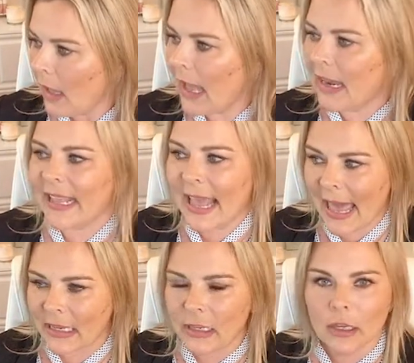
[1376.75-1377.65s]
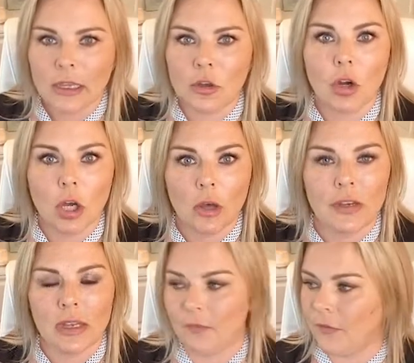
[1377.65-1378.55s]
again, you're
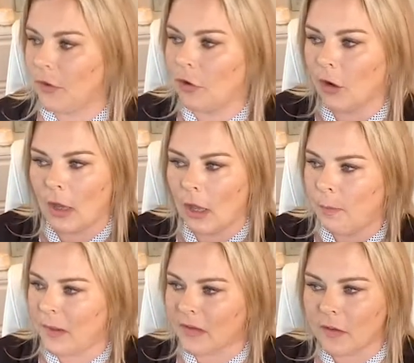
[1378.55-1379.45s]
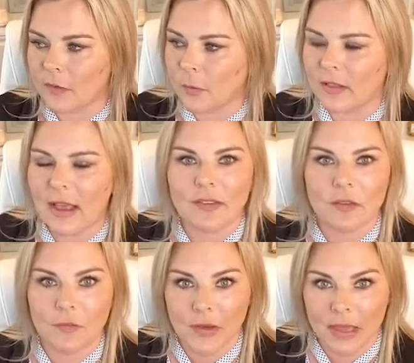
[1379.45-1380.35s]
covered if you're a business with less
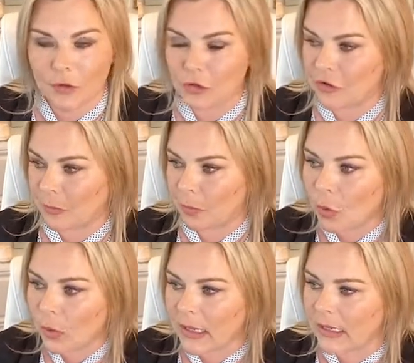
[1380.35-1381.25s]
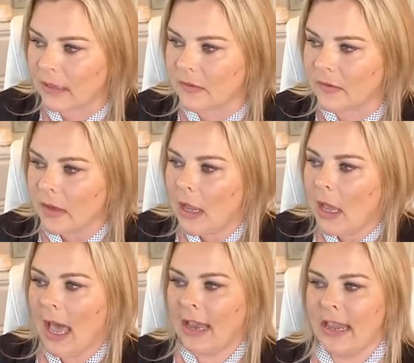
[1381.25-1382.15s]
than 500 employees,
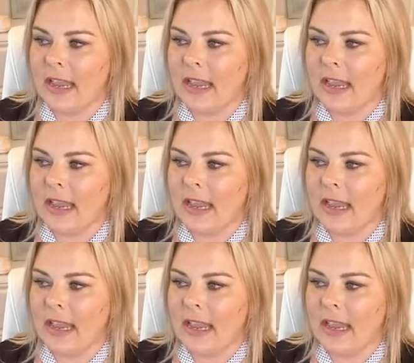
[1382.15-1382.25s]
an